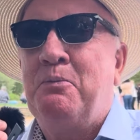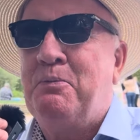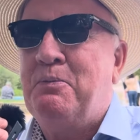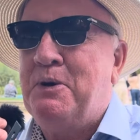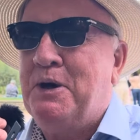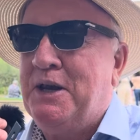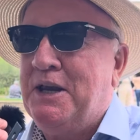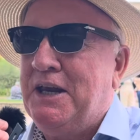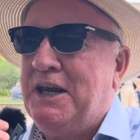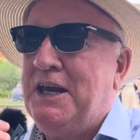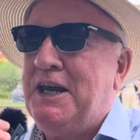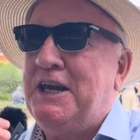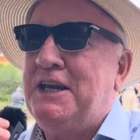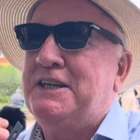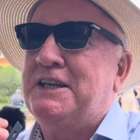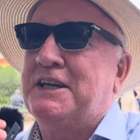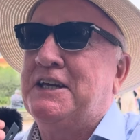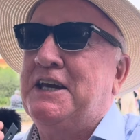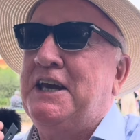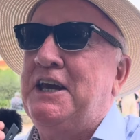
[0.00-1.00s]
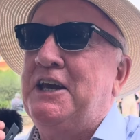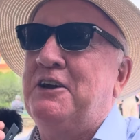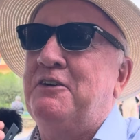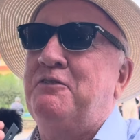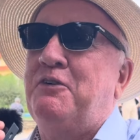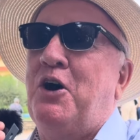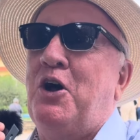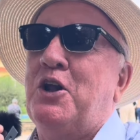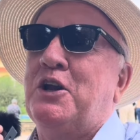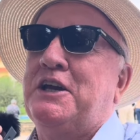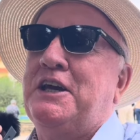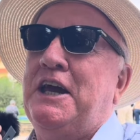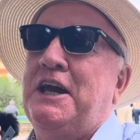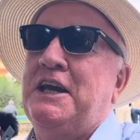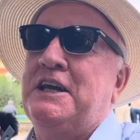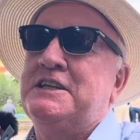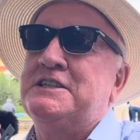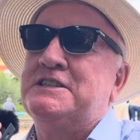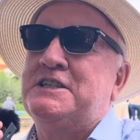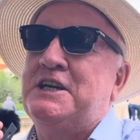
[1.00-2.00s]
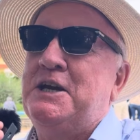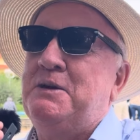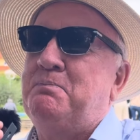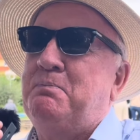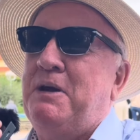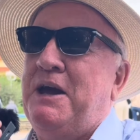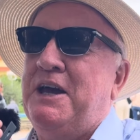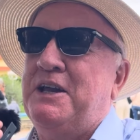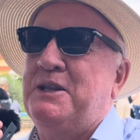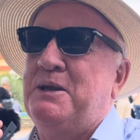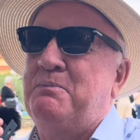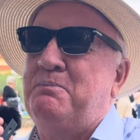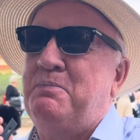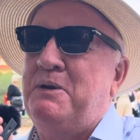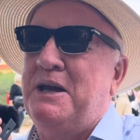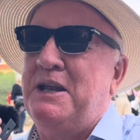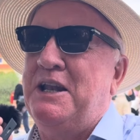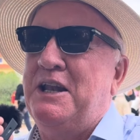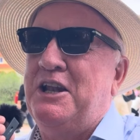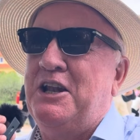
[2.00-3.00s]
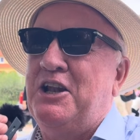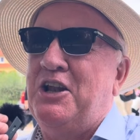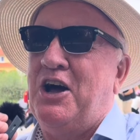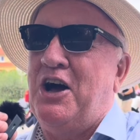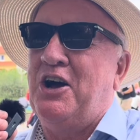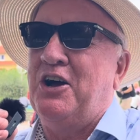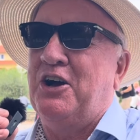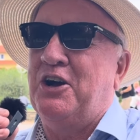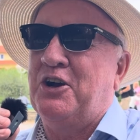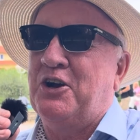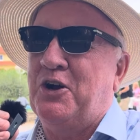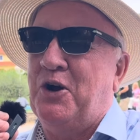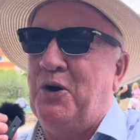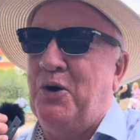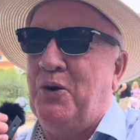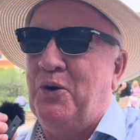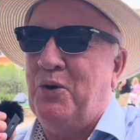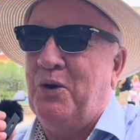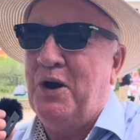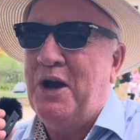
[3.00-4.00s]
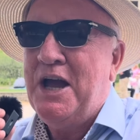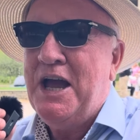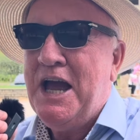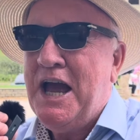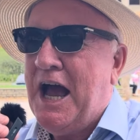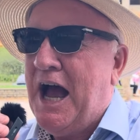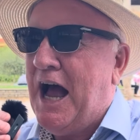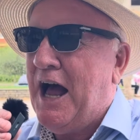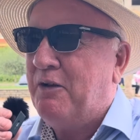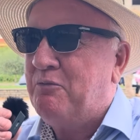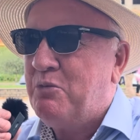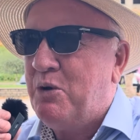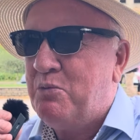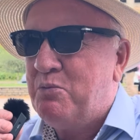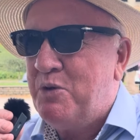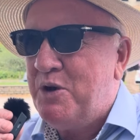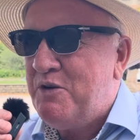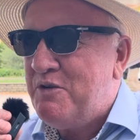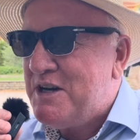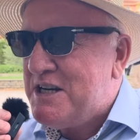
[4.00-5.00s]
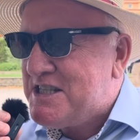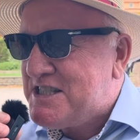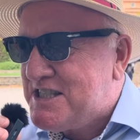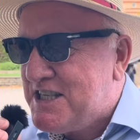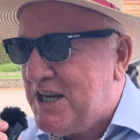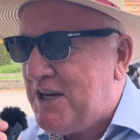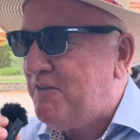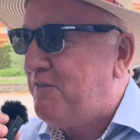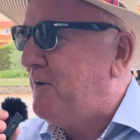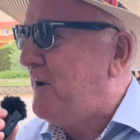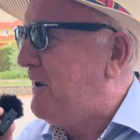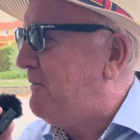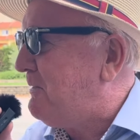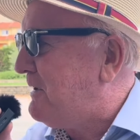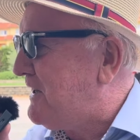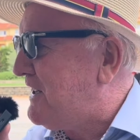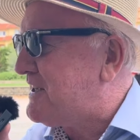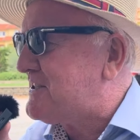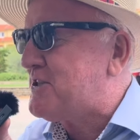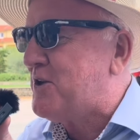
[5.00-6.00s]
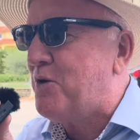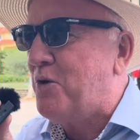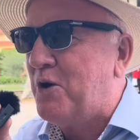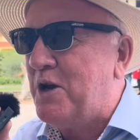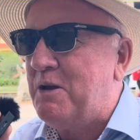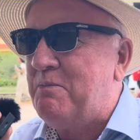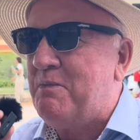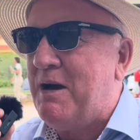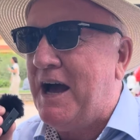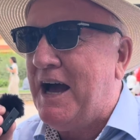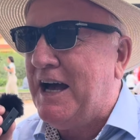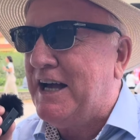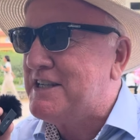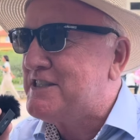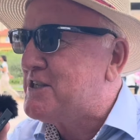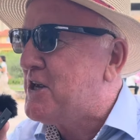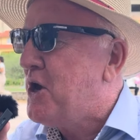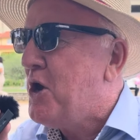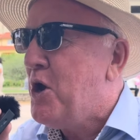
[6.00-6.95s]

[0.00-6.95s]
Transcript: but he, the King of all kings, he paid the bill long ago. And when we receive him in this Holy Mass,